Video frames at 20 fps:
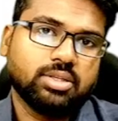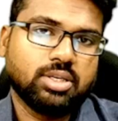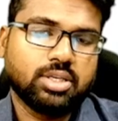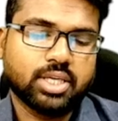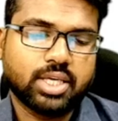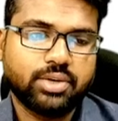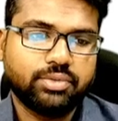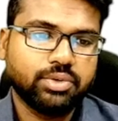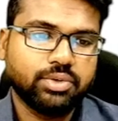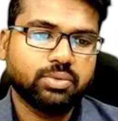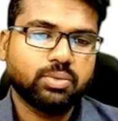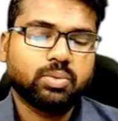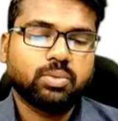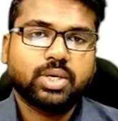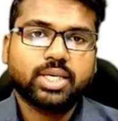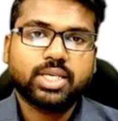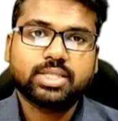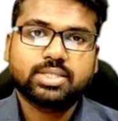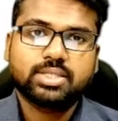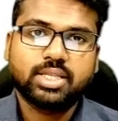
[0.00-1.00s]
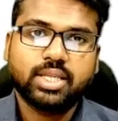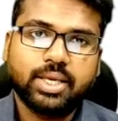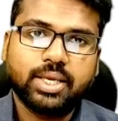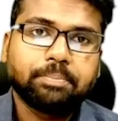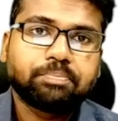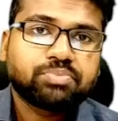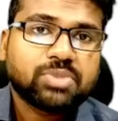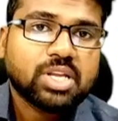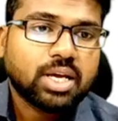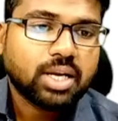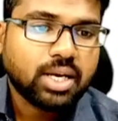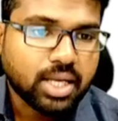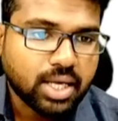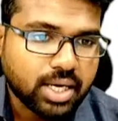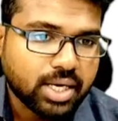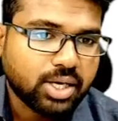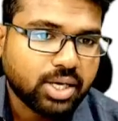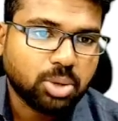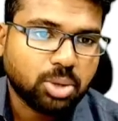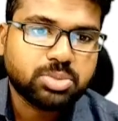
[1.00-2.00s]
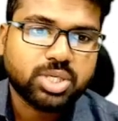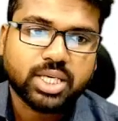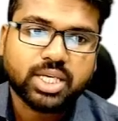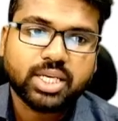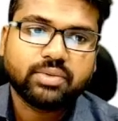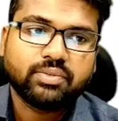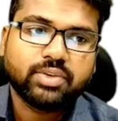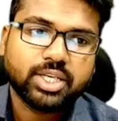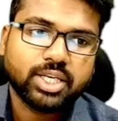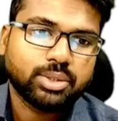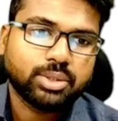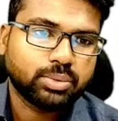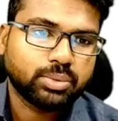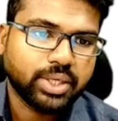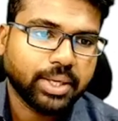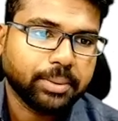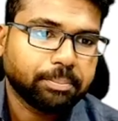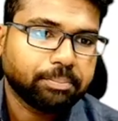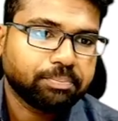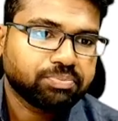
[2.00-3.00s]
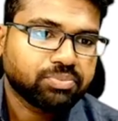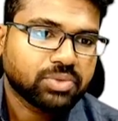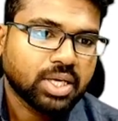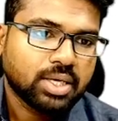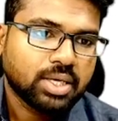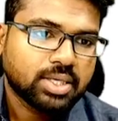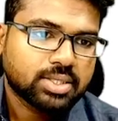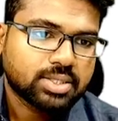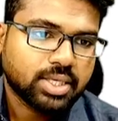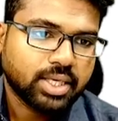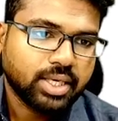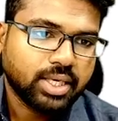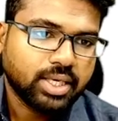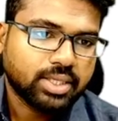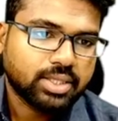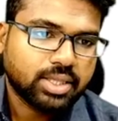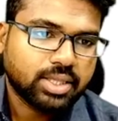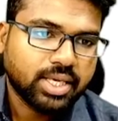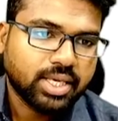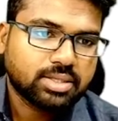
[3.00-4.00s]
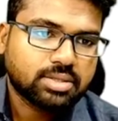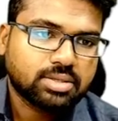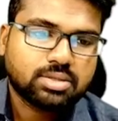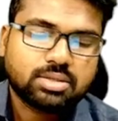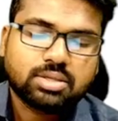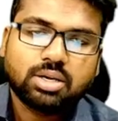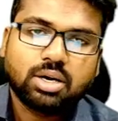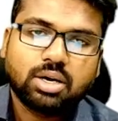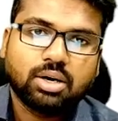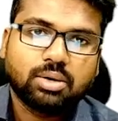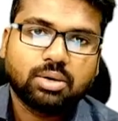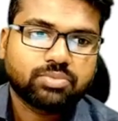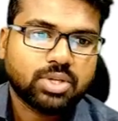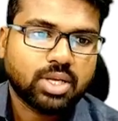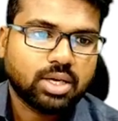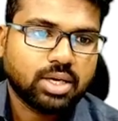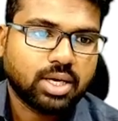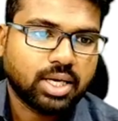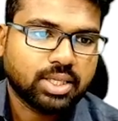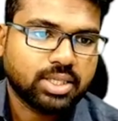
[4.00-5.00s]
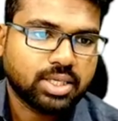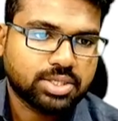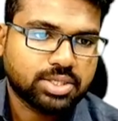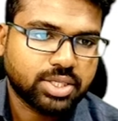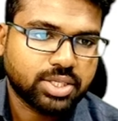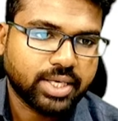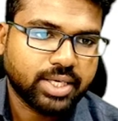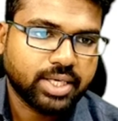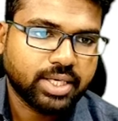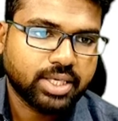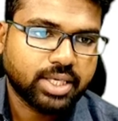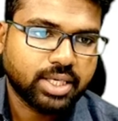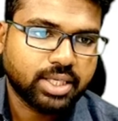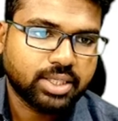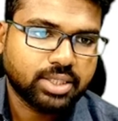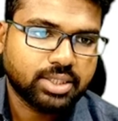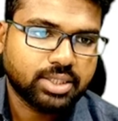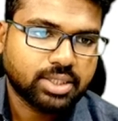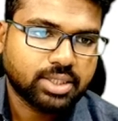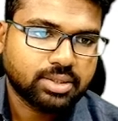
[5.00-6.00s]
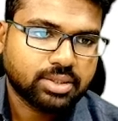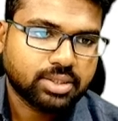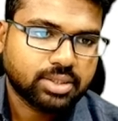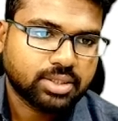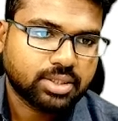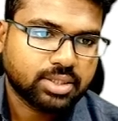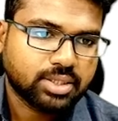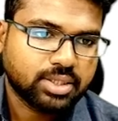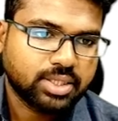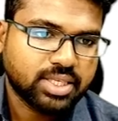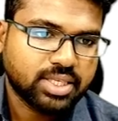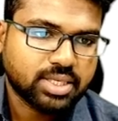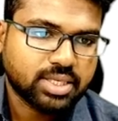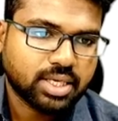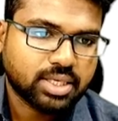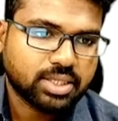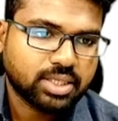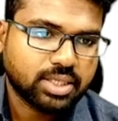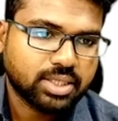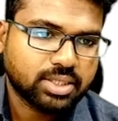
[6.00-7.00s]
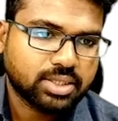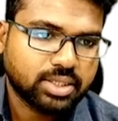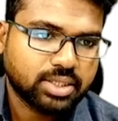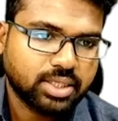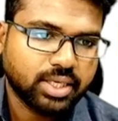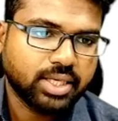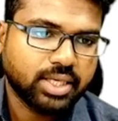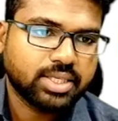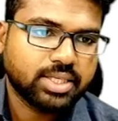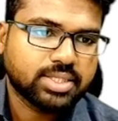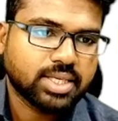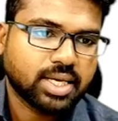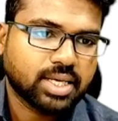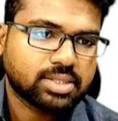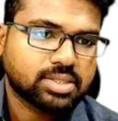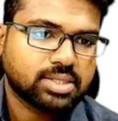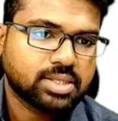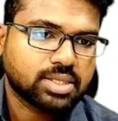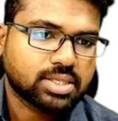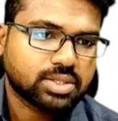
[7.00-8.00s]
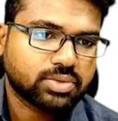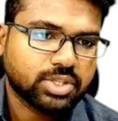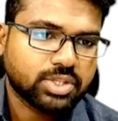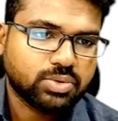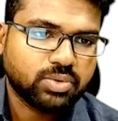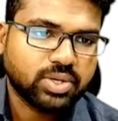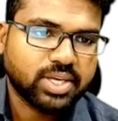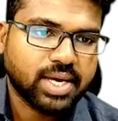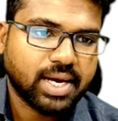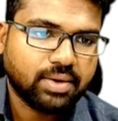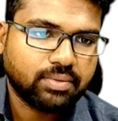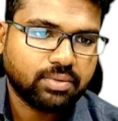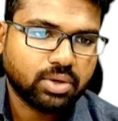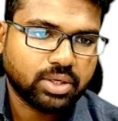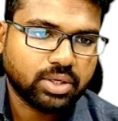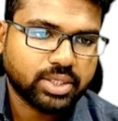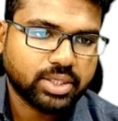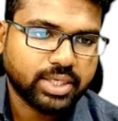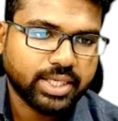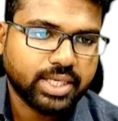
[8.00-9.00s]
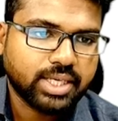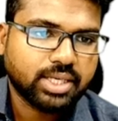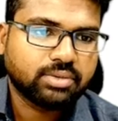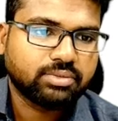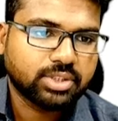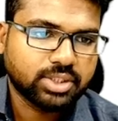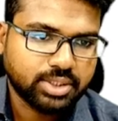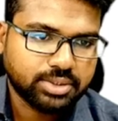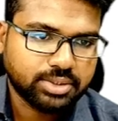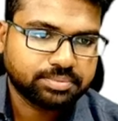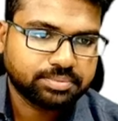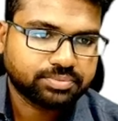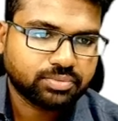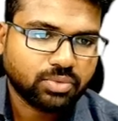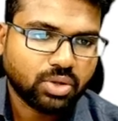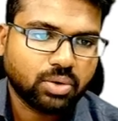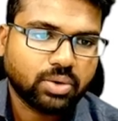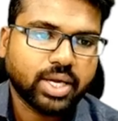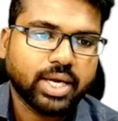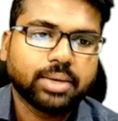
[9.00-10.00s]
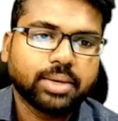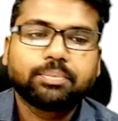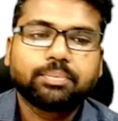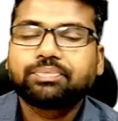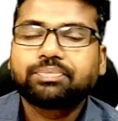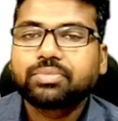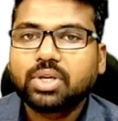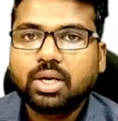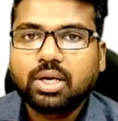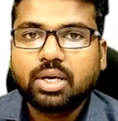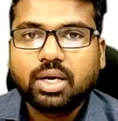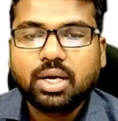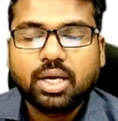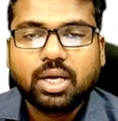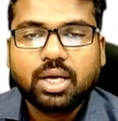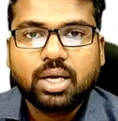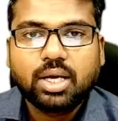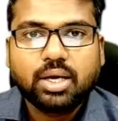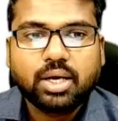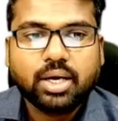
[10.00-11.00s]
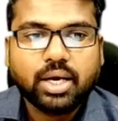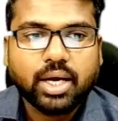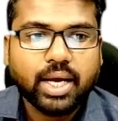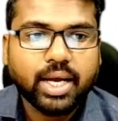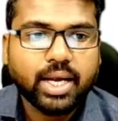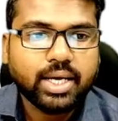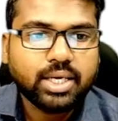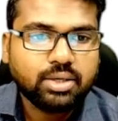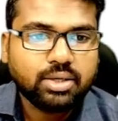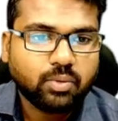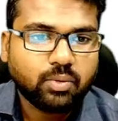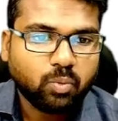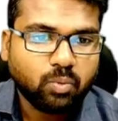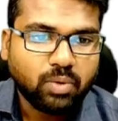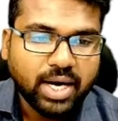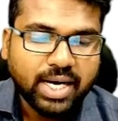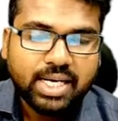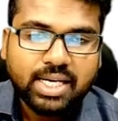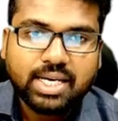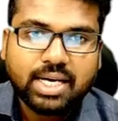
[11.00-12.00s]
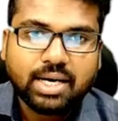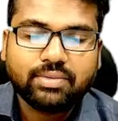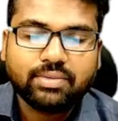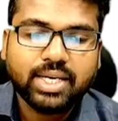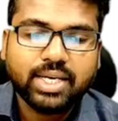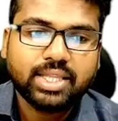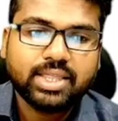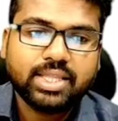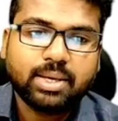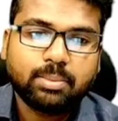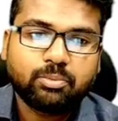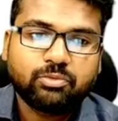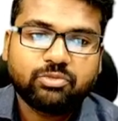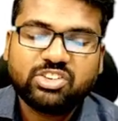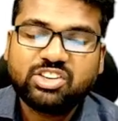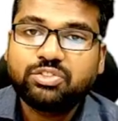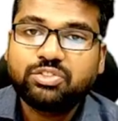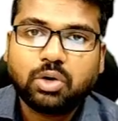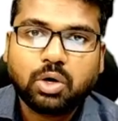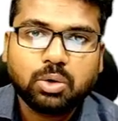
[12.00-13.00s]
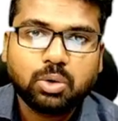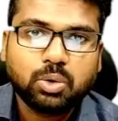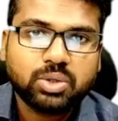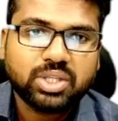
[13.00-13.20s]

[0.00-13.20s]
give you what is the learning objectivity today. See, this other shaded color, these are the three disasters which we have already covered. Okay. And while covering them, we followed the